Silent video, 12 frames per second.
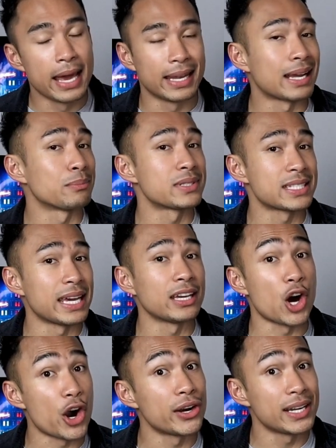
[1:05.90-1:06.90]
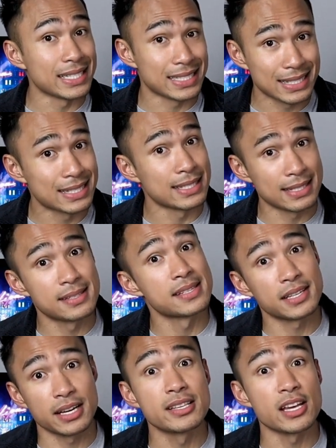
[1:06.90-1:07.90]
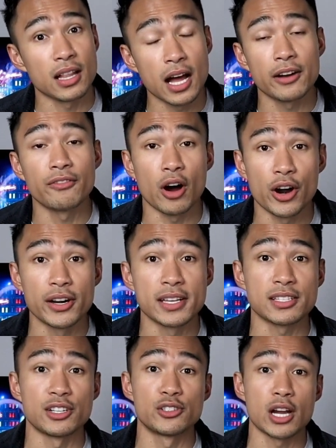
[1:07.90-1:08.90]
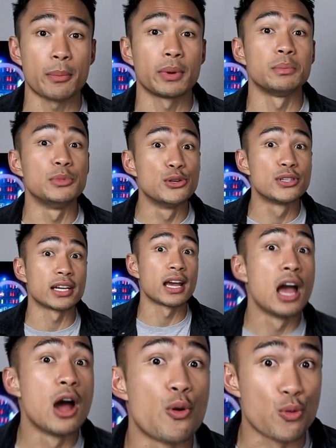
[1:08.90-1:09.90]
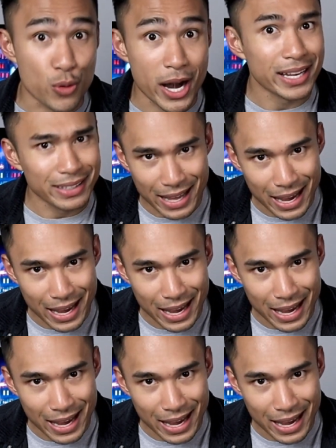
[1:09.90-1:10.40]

and I'm saying artists because a lot of artists are dropping music right